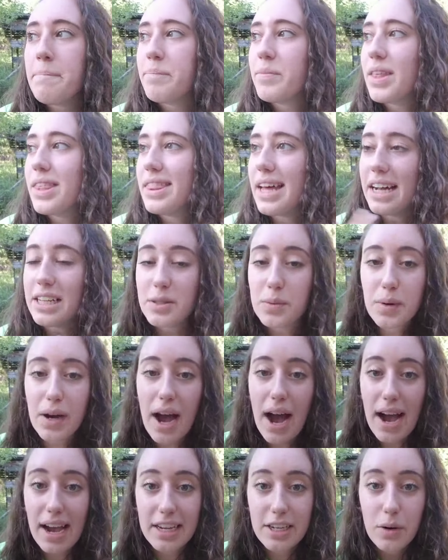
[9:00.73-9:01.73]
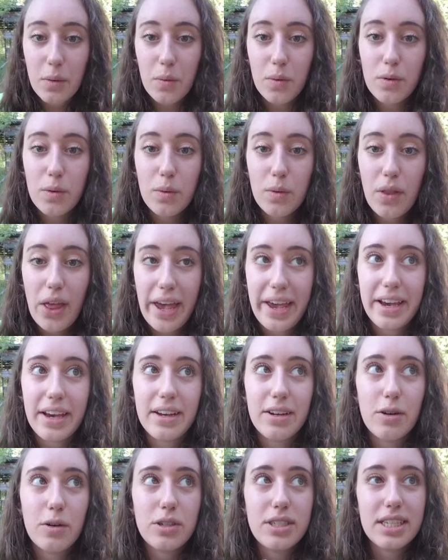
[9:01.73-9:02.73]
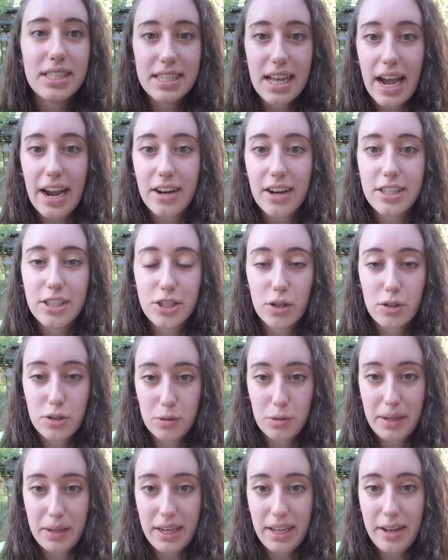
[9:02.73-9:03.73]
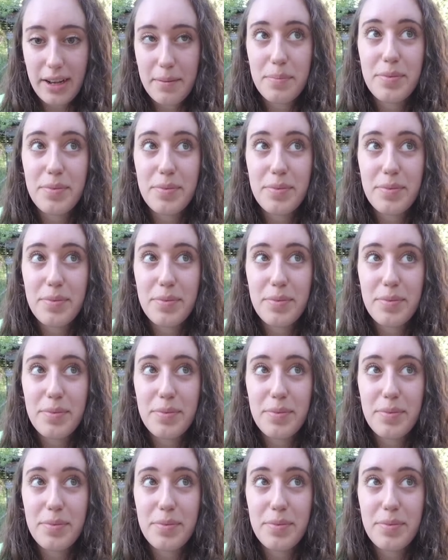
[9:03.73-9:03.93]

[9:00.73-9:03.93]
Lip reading: That's what I like desire in social media.